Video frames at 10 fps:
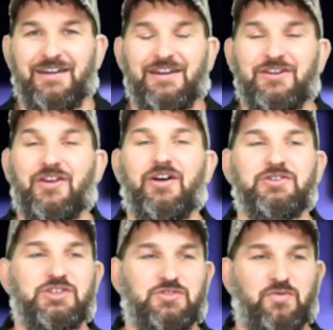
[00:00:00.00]
Your
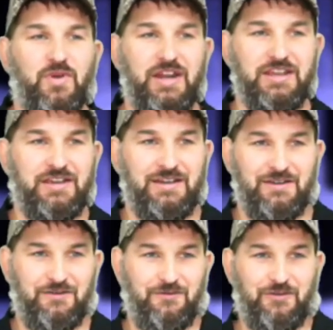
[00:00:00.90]
house is ready
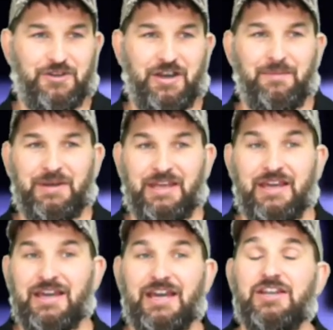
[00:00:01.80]
for company,
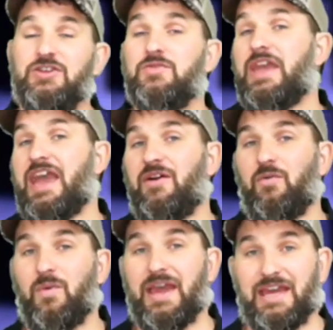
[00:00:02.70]
and you can't
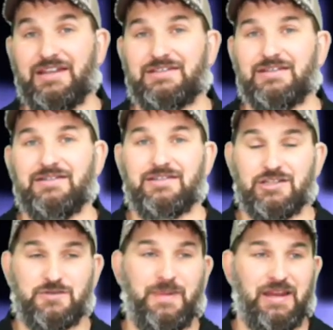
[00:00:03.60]
wait to
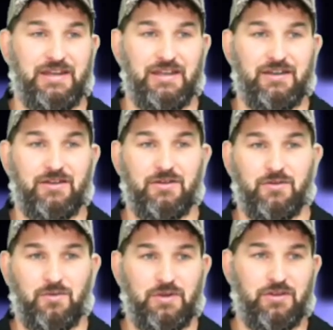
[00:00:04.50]
spend it
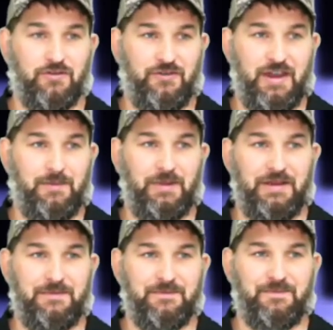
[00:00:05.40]
with your family.
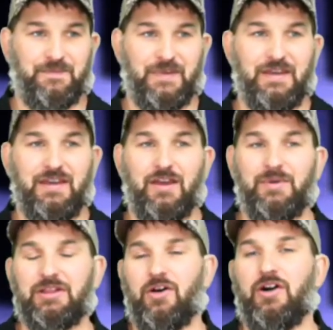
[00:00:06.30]
And we
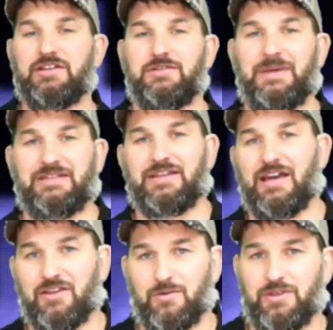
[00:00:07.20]
long to be
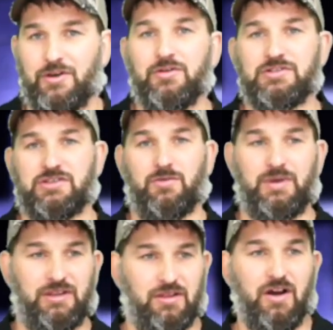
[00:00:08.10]
together with those that we
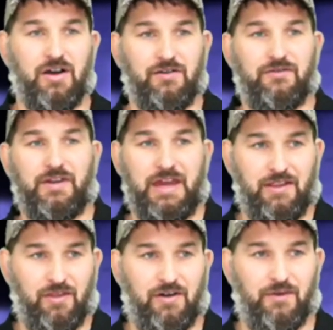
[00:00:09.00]
love and
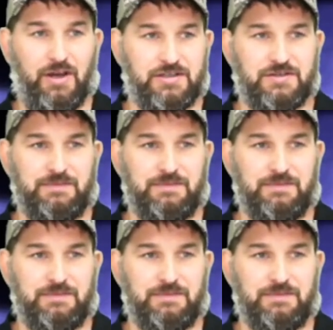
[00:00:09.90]
love us